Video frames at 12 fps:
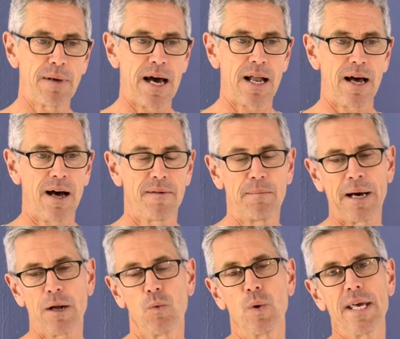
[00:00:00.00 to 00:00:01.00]
about
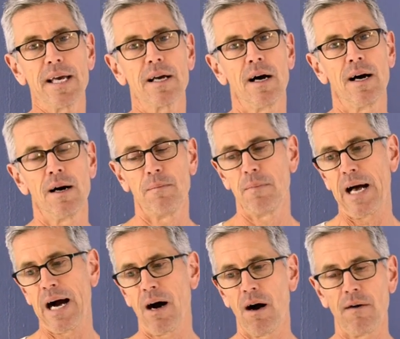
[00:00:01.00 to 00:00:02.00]
a week
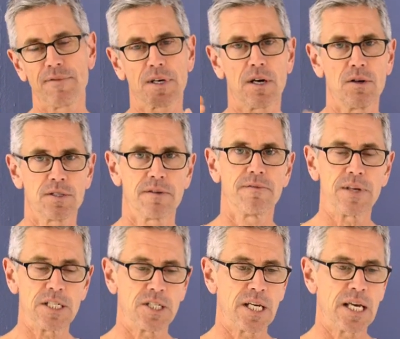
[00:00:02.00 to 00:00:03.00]
off the coast of
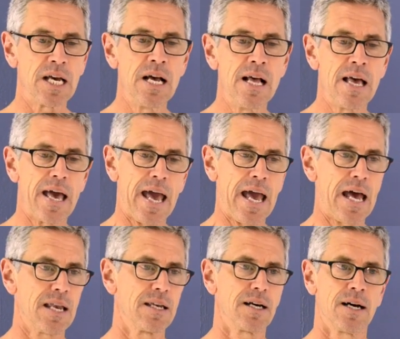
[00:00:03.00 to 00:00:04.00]
Fiji.
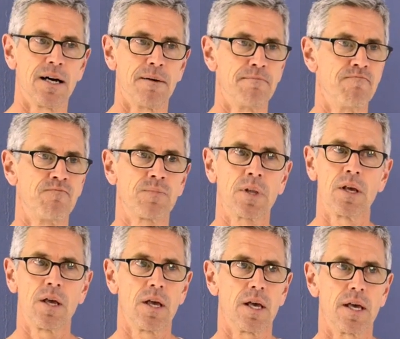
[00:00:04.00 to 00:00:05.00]
And
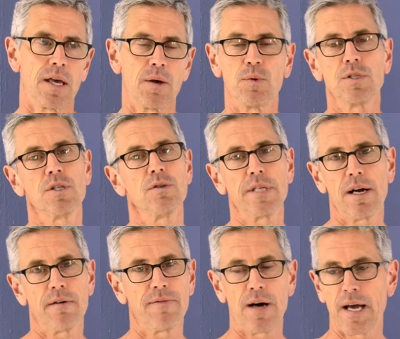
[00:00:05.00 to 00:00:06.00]
it was so
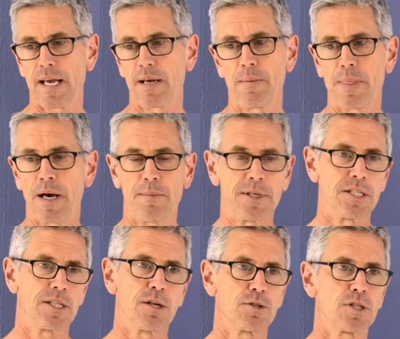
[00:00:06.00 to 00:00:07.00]
terrifying. I
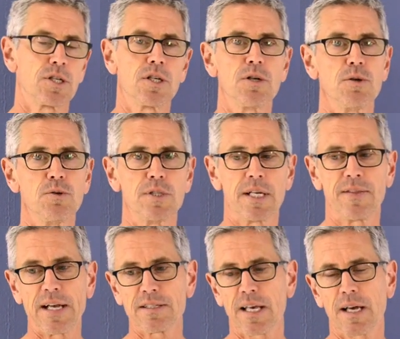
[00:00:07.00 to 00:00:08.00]
mean,
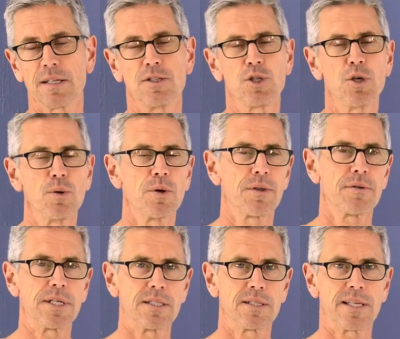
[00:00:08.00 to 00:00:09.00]
that's like a 2 or
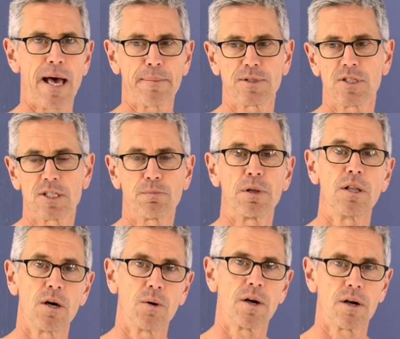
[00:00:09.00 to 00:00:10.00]
3 steps just
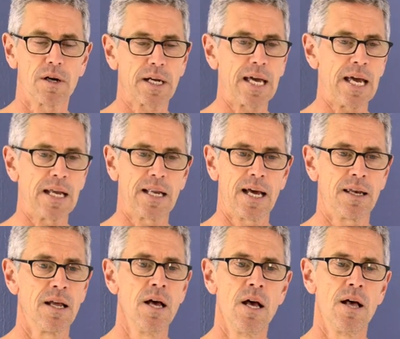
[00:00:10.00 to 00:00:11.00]
below a hurricane.
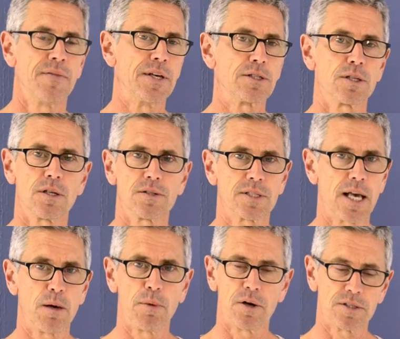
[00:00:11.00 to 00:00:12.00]
And this little
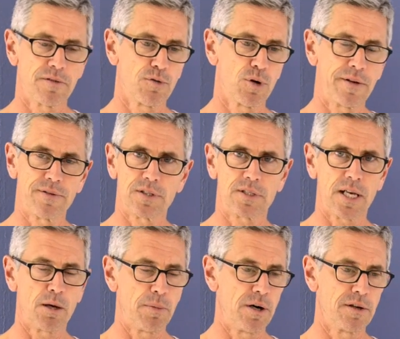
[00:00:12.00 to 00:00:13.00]
sailboat is a 40-foot
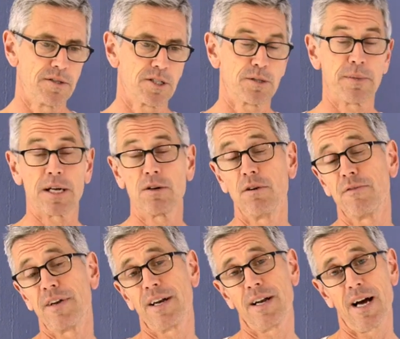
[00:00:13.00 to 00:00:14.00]
sailboat. It's just my
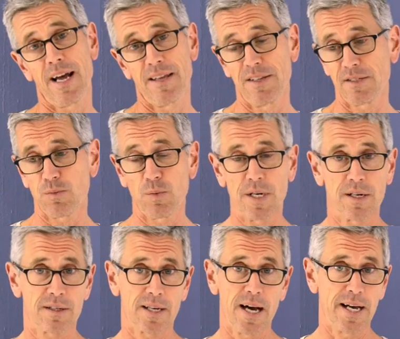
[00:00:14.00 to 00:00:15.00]
girlfriend and I and this
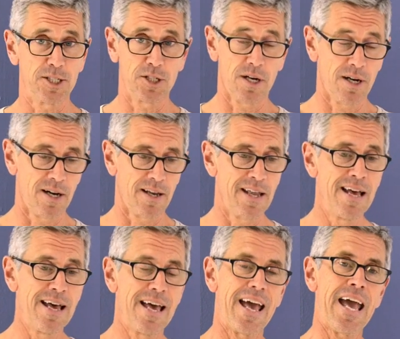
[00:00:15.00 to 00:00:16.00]
weird guy, John.
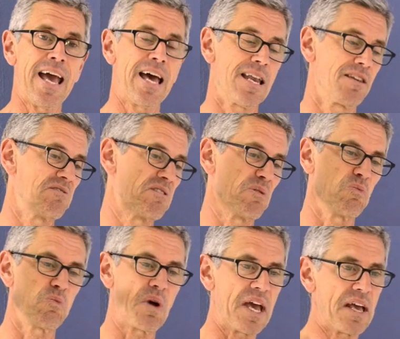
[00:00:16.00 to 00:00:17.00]
And the
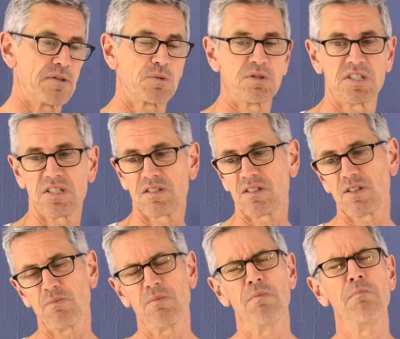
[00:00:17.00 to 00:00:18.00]
waves were just
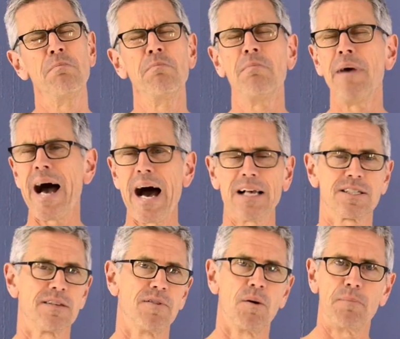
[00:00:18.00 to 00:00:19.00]

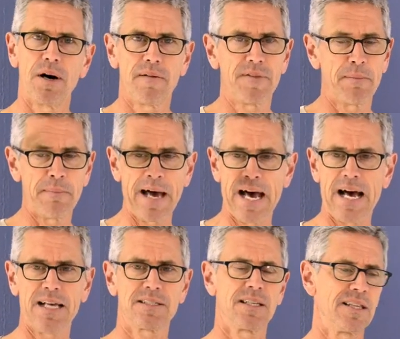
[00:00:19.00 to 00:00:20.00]
massive above the
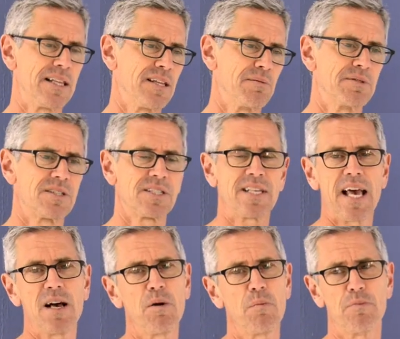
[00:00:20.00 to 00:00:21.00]
mast, and then the
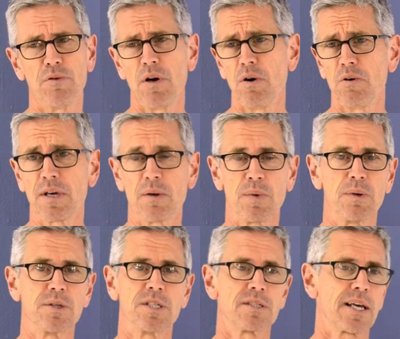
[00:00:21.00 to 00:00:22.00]
sail broke, and we
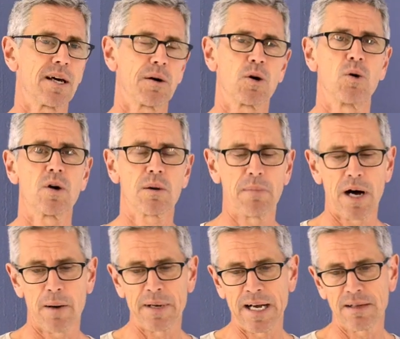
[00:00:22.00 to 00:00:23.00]
were just like a cork
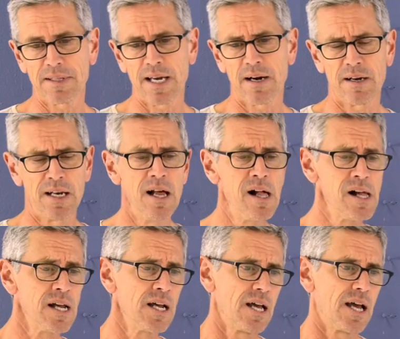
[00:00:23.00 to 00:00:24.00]
bobbing out there,
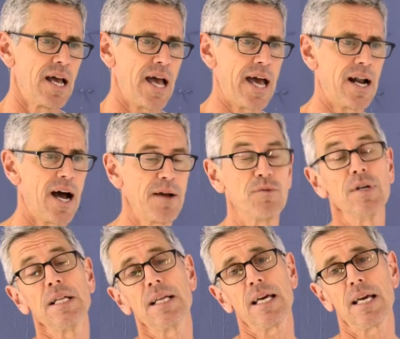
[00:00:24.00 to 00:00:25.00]
and I
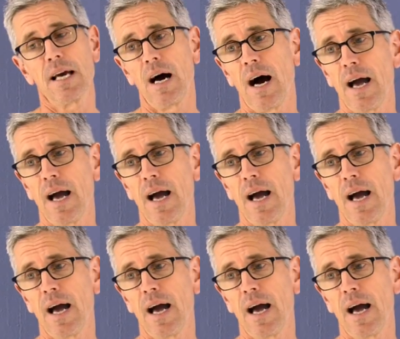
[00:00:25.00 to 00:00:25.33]
really